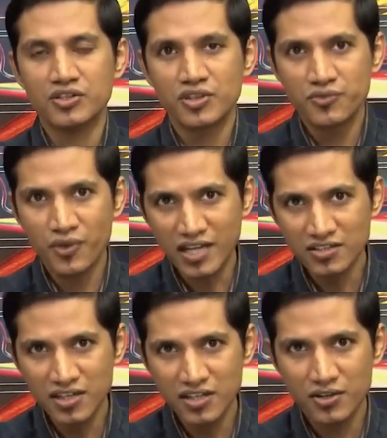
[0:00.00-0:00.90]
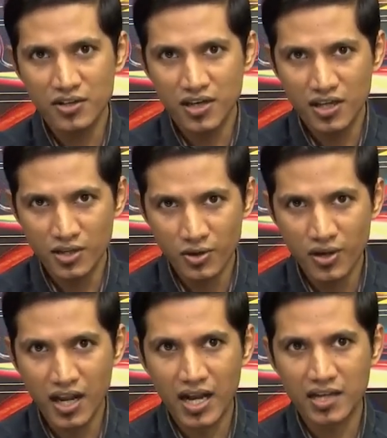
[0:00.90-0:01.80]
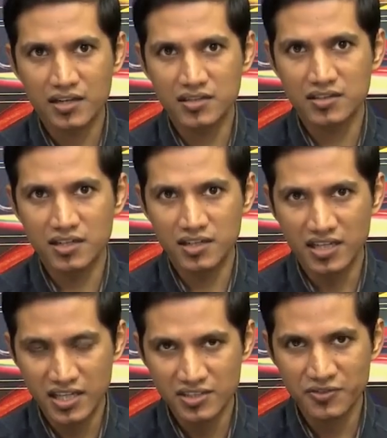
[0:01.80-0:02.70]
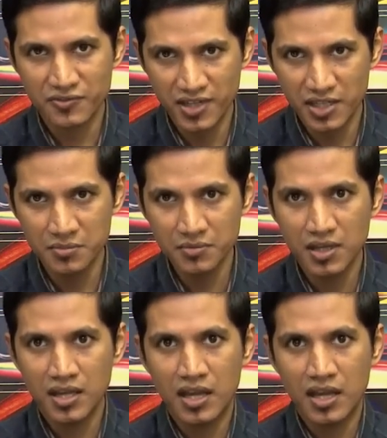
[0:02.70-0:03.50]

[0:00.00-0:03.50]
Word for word: So, if you actually look at the degrees of freedom,